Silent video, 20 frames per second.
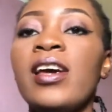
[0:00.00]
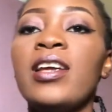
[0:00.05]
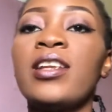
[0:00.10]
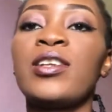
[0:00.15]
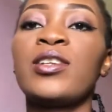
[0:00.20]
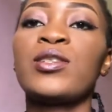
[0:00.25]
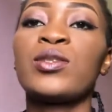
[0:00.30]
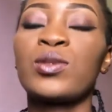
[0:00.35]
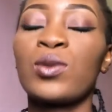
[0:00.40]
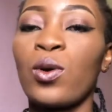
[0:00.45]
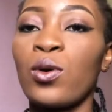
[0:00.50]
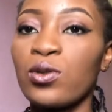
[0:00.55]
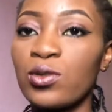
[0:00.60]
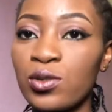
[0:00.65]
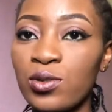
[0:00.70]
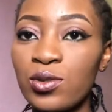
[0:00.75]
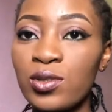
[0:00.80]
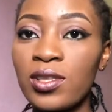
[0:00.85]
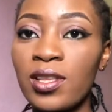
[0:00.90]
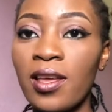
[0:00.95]
need to
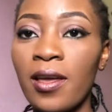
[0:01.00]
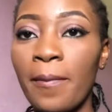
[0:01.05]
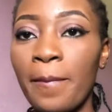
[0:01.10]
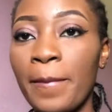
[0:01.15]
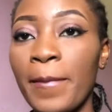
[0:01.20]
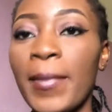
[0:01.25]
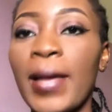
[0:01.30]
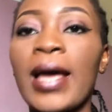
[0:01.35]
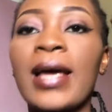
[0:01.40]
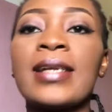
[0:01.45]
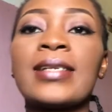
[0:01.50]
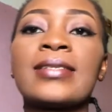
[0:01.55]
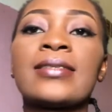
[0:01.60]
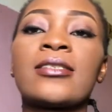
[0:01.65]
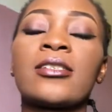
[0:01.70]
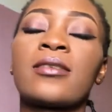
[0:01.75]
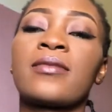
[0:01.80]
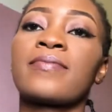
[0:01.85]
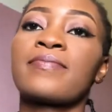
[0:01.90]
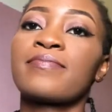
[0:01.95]
undo them, and